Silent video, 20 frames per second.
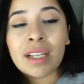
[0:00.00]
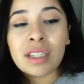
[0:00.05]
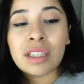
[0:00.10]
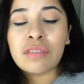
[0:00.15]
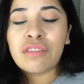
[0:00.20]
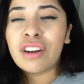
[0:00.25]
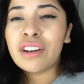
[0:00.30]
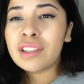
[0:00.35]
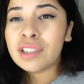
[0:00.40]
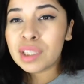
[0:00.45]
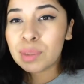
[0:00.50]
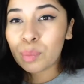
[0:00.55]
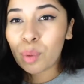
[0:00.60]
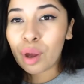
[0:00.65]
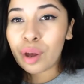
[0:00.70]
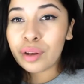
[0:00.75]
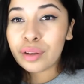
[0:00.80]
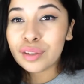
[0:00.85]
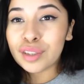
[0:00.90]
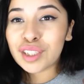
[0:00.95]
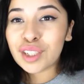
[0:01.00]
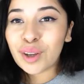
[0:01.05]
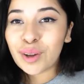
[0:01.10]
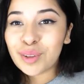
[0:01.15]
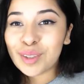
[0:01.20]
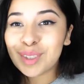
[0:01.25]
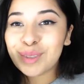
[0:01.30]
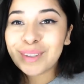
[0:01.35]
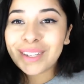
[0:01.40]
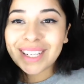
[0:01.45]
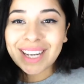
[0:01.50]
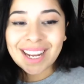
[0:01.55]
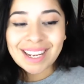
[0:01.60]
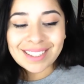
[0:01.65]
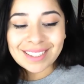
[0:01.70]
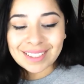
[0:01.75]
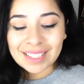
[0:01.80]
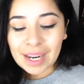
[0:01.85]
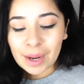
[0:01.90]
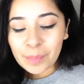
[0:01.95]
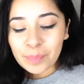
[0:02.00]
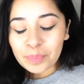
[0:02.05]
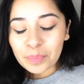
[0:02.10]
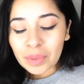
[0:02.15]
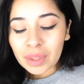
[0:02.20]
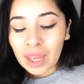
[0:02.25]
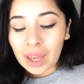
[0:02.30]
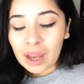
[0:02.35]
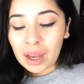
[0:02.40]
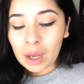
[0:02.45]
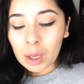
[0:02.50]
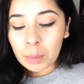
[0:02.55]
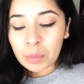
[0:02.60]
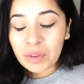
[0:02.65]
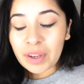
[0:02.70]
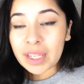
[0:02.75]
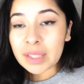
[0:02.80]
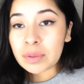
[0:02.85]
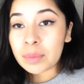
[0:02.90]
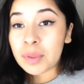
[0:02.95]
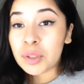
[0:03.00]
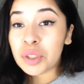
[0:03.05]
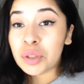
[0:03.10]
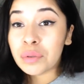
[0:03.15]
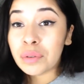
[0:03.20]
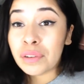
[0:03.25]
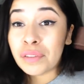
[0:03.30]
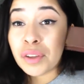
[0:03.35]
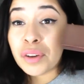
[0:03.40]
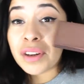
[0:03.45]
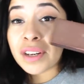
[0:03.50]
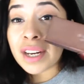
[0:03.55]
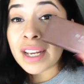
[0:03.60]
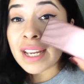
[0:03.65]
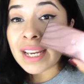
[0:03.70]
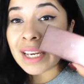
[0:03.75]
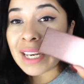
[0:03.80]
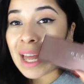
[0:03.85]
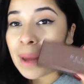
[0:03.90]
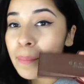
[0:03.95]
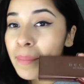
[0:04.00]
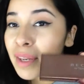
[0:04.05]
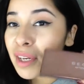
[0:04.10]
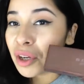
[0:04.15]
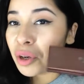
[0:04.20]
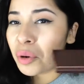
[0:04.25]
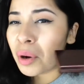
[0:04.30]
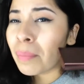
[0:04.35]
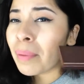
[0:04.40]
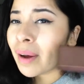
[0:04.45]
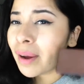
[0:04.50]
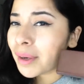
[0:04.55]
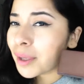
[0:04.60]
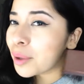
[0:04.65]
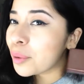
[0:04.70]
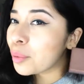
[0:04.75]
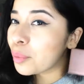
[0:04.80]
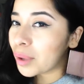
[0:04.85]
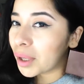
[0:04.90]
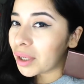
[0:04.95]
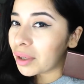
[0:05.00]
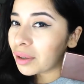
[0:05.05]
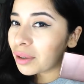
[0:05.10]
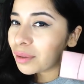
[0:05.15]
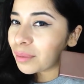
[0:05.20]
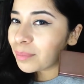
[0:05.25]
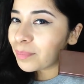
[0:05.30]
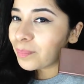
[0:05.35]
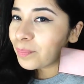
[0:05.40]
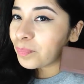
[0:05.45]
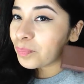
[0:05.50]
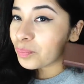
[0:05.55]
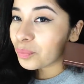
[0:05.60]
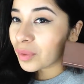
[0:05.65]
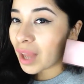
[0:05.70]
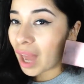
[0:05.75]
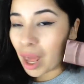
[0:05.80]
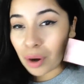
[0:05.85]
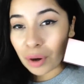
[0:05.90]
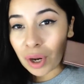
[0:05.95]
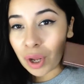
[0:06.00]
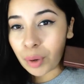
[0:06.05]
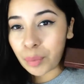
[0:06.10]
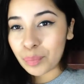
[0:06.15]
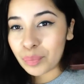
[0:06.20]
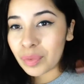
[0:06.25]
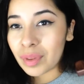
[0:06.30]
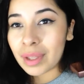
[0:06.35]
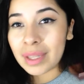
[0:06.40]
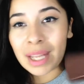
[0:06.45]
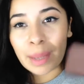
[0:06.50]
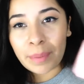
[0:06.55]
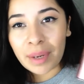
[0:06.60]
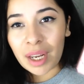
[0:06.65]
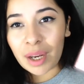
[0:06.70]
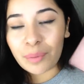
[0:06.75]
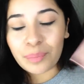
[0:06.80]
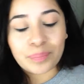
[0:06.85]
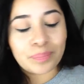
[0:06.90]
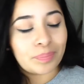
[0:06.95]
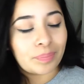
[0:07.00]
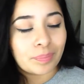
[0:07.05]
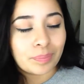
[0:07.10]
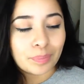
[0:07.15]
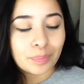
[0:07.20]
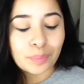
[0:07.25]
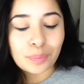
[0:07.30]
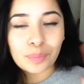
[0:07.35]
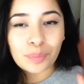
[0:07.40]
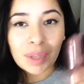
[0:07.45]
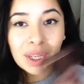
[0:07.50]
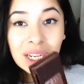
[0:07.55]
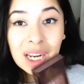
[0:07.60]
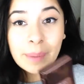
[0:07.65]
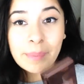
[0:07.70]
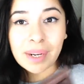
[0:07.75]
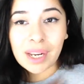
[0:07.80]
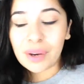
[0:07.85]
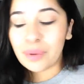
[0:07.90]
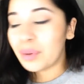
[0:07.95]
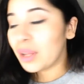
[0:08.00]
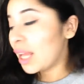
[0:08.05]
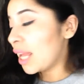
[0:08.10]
it's very small, so it's really nice. If you guys want me to do a review on it, let me know. I probably will. I don't know. Let me know. Let me know.